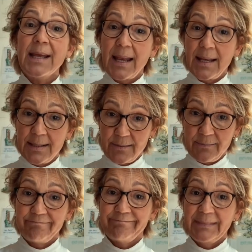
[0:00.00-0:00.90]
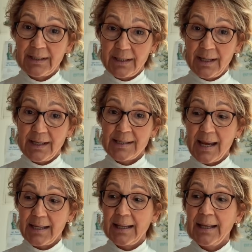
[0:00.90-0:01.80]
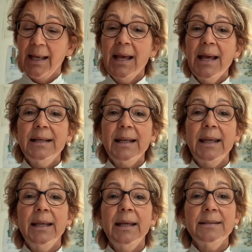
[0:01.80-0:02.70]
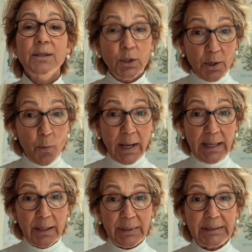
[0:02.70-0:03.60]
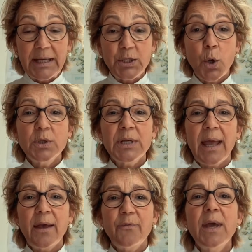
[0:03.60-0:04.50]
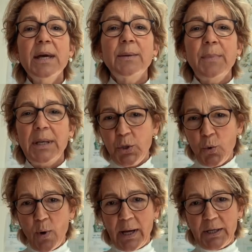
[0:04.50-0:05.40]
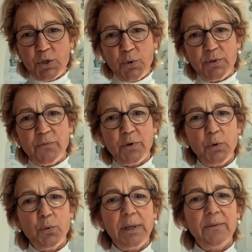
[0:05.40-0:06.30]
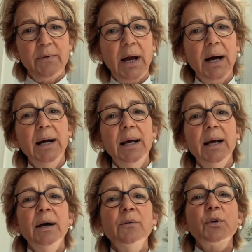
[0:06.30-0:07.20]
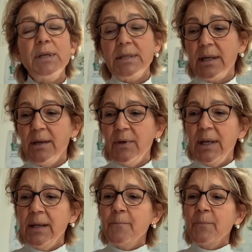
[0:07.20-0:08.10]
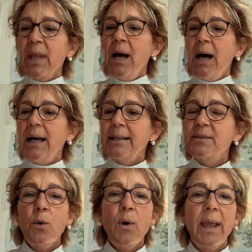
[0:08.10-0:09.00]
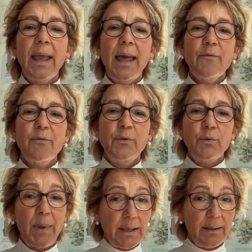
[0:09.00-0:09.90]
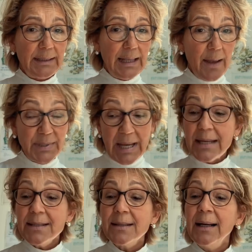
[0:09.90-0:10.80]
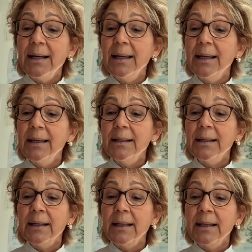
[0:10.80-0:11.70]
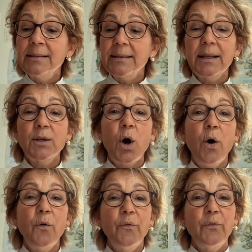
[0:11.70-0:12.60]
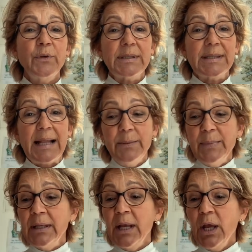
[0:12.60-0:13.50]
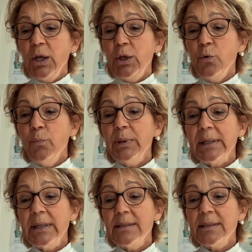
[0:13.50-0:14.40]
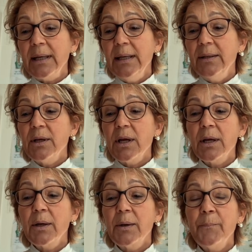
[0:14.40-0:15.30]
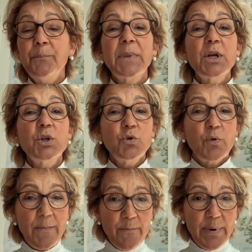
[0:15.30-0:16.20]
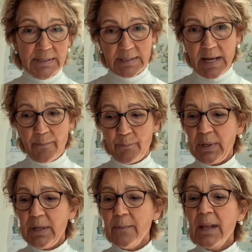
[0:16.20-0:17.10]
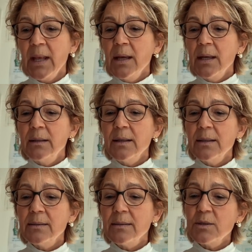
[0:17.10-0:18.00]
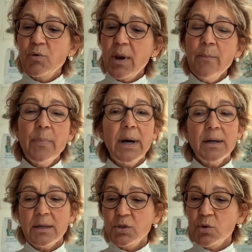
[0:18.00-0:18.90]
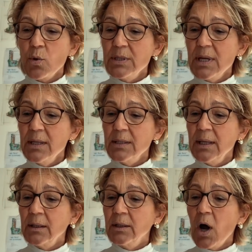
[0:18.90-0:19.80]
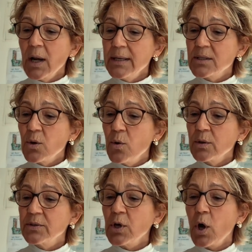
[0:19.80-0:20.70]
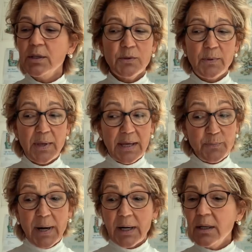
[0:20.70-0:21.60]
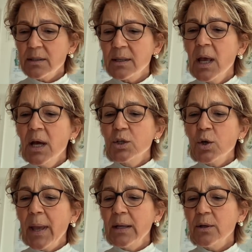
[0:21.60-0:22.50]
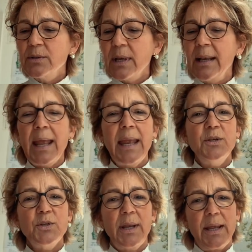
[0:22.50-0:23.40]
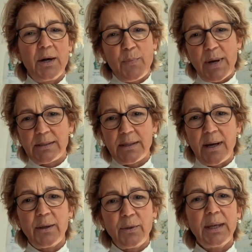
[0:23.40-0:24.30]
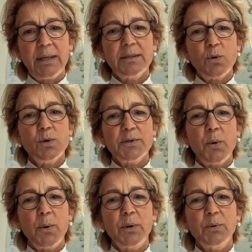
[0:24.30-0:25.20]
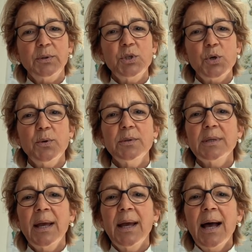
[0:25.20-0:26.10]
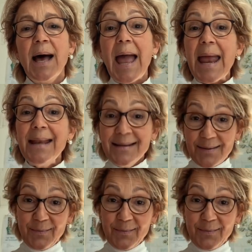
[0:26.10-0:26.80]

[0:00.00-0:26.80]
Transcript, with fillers: and exactly they it's not available they don't have the menu i choose for you livia for this evening and so i have to make a little update i instead of the salmon you please eat um, shrimp scampi these shrimp are sauteed in a garlic sauce tossed with asparagus, tomatoes and angel hair pasta. I think it's also a good choice. And